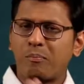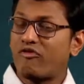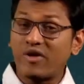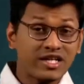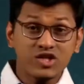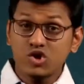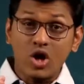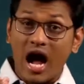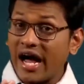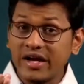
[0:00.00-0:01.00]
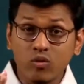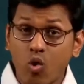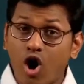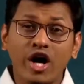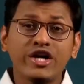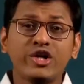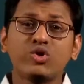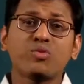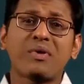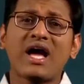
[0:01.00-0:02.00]
Friends, I want
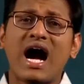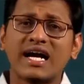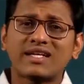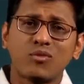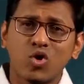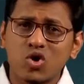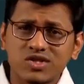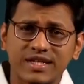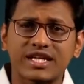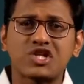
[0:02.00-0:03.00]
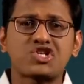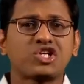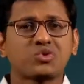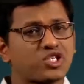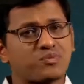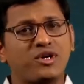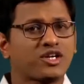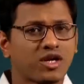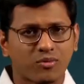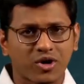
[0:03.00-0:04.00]
you to pay utmost attention to this
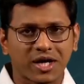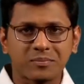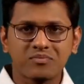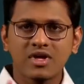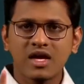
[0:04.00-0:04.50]
particular point.